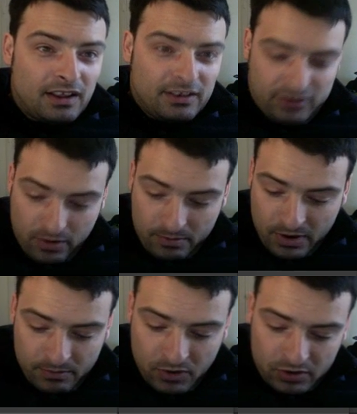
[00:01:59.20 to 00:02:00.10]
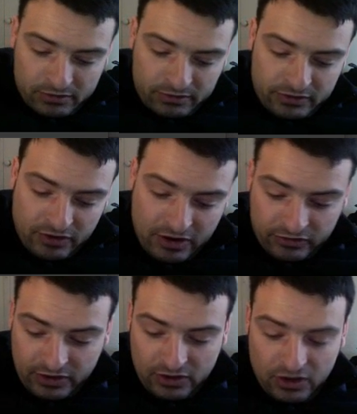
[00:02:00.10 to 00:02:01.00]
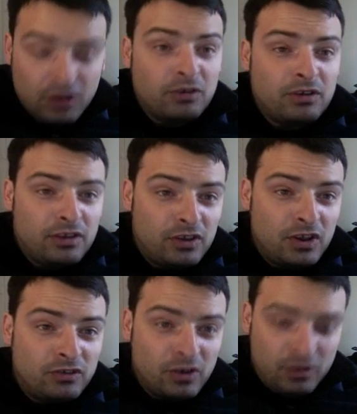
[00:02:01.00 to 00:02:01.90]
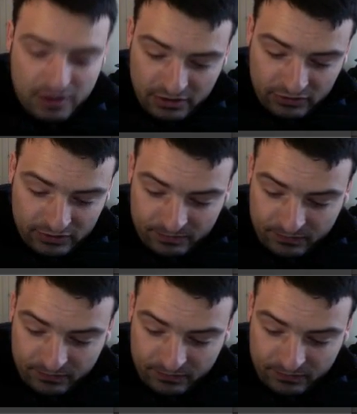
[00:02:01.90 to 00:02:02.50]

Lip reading: So I'm not suggesting that you do this,